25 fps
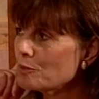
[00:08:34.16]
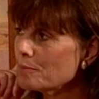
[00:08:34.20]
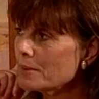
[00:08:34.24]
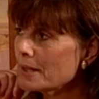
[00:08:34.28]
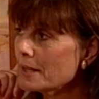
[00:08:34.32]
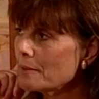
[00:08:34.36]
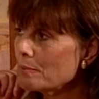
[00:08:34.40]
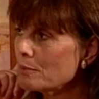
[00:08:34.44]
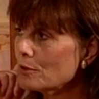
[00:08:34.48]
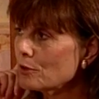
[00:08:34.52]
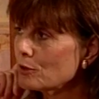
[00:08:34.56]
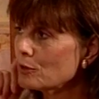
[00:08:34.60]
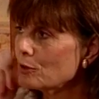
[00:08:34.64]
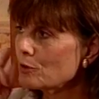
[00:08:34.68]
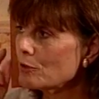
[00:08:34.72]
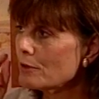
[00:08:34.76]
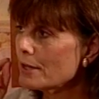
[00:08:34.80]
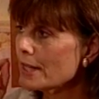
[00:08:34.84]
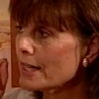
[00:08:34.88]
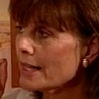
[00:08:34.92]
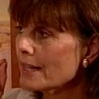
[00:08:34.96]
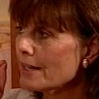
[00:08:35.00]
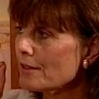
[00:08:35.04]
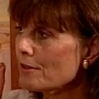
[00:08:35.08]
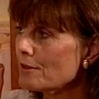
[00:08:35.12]
to be able to
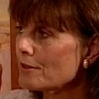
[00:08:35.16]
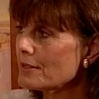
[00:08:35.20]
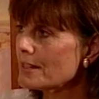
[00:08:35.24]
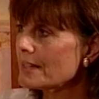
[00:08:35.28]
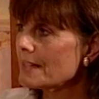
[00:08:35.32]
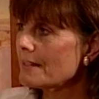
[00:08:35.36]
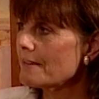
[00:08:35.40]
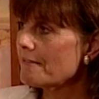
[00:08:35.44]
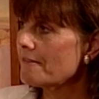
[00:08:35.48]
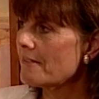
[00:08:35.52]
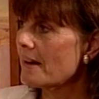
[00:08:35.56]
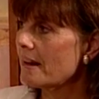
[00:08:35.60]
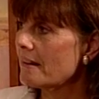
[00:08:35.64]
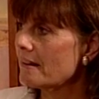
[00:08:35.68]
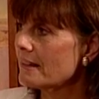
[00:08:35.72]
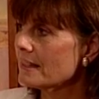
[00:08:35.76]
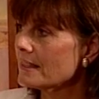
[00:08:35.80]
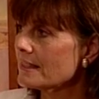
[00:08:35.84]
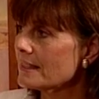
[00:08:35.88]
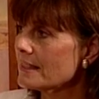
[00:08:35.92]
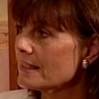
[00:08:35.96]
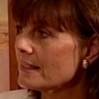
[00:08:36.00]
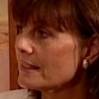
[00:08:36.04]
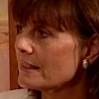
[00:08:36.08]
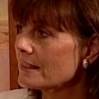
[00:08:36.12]
hear the
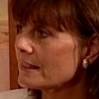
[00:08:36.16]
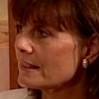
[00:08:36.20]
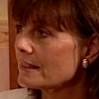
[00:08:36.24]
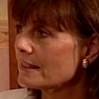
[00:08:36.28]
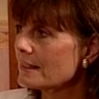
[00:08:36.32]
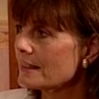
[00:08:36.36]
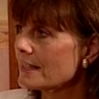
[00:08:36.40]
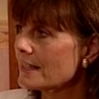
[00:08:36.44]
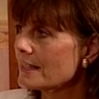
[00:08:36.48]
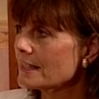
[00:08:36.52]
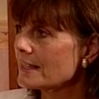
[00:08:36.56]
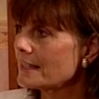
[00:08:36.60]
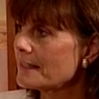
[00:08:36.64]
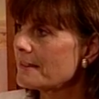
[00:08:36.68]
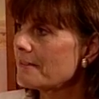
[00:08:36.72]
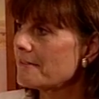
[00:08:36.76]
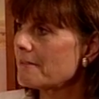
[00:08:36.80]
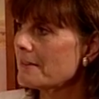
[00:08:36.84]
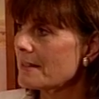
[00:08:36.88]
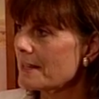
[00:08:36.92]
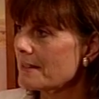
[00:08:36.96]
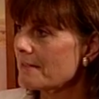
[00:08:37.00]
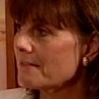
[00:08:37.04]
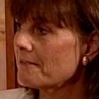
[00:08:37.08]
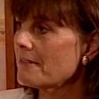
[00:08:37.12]
Sephardic,
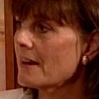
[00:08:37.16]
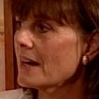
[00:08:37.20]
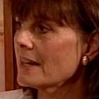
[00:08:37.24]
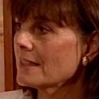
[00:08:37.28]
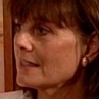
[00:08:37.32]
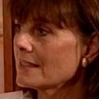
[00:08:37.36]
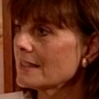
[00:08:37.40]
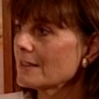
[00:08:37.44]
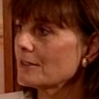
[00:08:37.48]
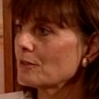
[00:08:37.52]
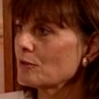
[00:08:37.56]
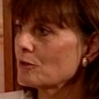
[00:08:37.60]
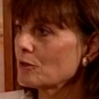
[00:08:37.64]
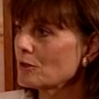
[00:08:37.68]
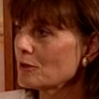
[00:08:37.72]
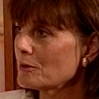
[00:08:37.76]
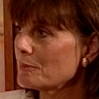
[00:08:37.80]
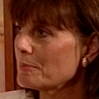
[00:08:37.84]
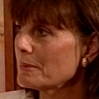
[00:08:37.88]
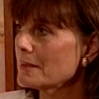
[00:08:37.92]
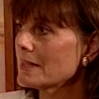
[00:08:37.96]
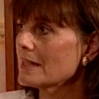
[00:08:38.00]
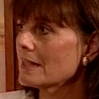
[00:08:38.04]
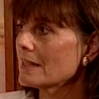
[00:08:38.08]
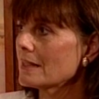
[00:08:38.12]
to
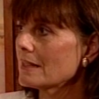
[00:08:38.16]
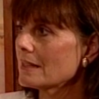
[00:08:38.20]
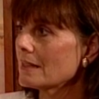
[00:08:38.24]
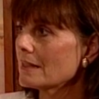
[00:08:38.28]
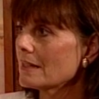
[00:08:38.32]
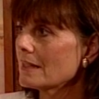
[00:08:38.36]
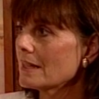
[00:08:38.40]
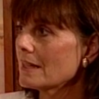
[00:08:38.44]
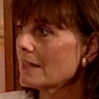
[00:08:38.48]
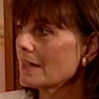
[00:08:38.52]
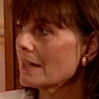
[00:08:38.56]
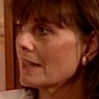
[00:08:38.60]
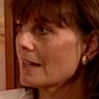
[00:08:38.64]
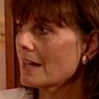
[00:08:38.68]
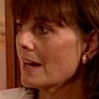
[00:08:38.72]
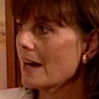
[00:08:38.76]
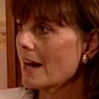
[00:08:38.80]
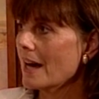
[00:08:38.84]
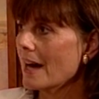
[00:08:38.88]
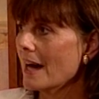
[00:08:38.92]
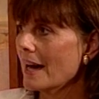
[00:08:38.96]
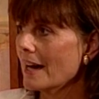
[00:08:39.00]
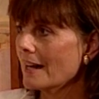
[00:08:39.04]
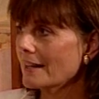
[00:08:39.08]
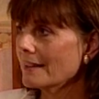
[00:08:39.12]
speak
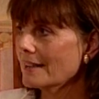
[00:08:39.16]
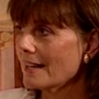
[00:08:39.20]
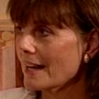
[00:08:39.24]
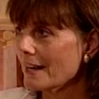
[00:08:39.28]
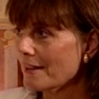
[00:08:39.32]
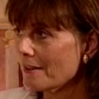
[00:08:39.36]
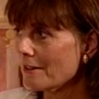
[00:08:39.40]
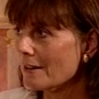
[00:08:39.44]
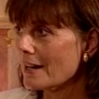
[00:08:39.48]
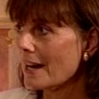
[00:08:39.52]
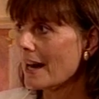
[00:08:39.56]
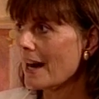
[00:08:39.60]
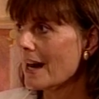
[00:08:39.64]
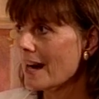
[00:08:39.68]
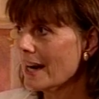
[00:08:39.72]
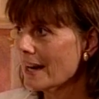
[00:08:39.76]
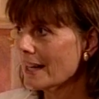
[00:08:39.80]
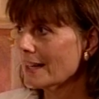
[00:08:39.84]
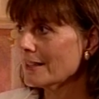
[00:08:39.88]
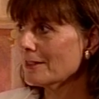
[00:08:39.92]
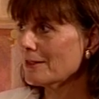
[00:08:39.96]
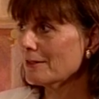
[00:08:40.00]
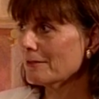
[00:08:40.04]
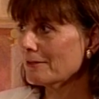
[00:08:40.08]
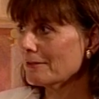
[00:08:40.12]
another
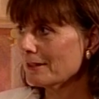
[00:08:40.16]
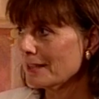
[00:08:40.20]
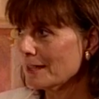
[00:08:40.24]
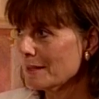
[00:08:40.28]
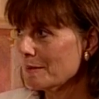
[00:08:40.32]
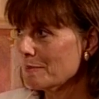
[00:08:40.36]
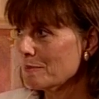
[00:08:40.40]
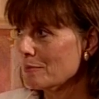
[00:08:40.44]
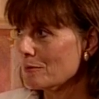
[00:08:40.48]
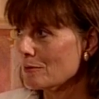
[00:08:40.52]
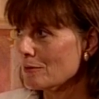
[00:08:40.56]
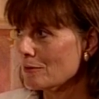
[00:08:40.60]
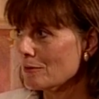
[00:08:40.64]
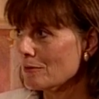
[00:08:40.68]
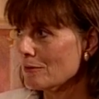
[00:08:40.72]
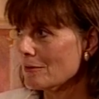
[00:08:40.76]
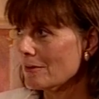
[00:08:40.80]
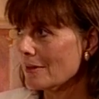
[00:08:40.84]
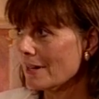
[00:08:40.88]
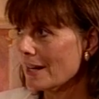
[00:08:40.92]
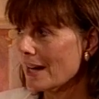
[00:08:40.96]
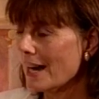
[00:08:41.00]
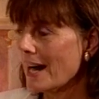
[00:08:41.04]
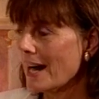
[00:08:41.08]
kind of Hebrew.